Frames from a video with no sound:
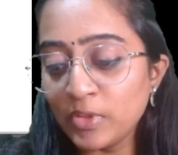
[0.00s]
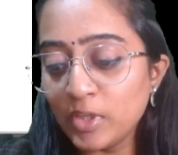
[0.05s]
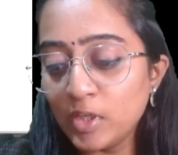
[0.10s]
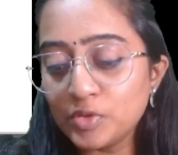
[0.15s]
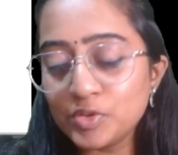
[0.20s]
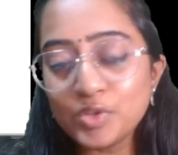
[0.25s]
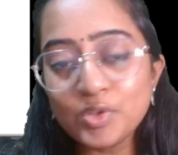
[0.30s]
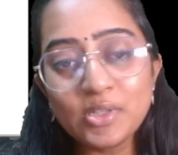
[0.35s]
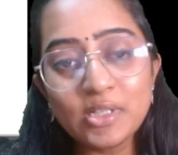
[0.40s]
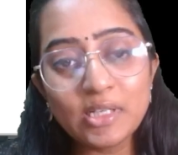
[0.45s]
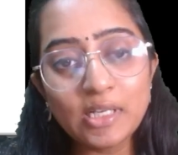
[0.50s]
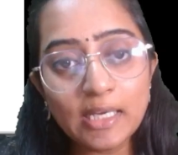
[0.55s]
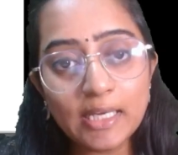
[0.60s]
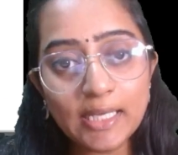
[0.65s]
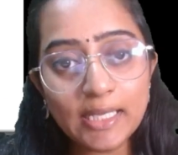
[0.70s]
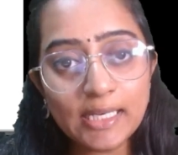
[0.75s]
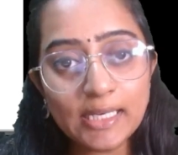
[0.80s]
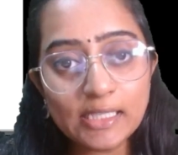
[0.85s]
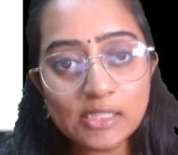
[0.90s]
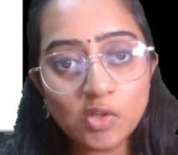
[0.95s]
You should
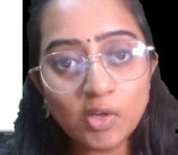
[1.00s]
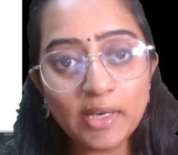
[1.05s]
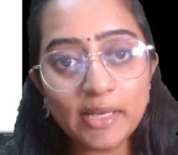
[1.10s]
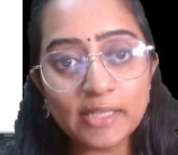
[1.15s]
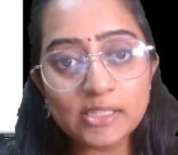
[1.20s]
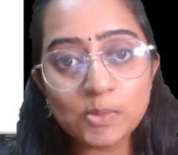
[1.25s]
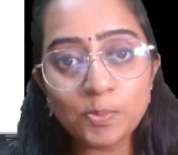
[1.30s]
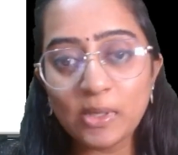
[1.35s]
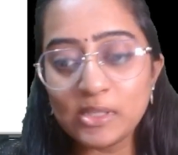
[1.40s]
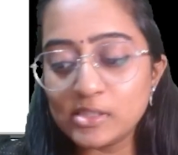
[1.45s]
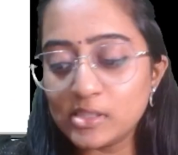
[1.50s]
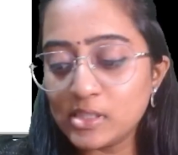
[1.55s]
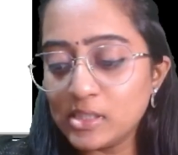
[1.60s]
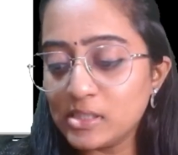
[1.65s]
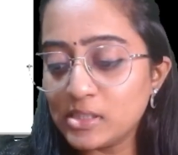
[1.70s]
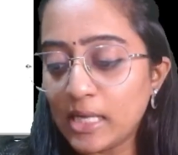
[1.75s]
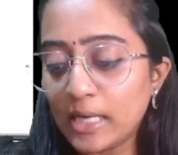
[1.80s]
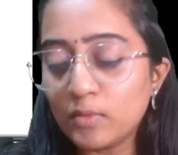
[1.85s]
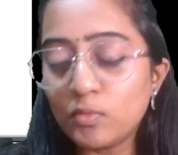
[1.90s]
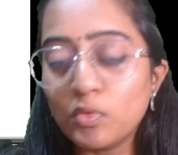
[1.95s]
decrease your expenses
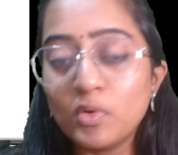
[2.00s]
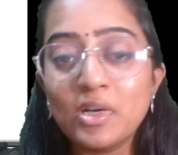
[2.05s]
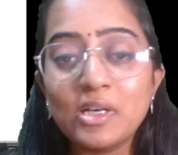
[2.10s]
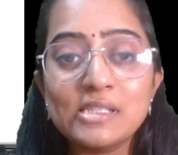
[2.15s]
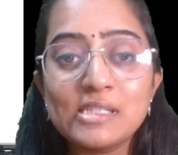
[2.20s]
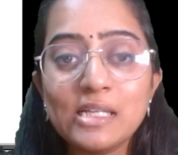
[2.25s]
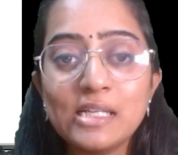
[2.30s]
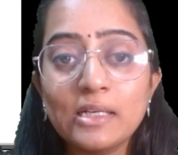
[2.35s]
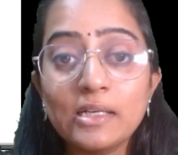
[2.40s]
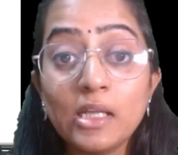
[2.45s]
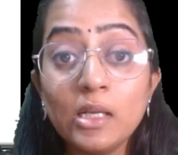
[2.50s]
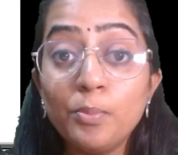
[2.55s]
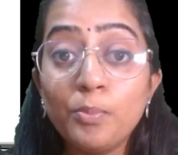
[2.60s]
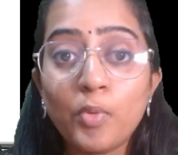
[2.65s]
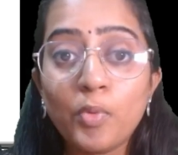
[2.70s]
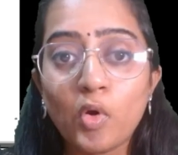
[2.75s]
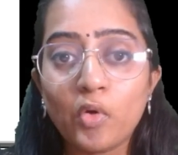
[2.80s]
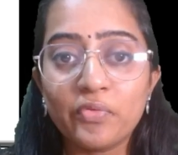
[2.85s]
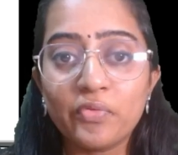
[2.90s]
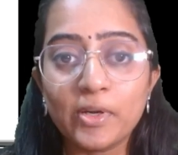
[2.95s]
that would result in
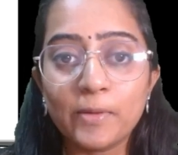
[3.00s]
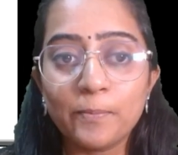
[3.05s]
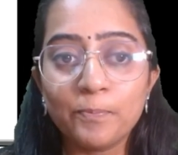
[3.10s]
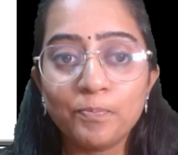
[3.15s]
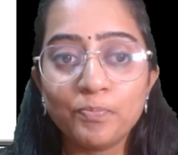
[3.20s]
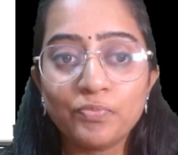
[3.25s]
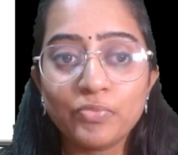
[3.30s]
profit.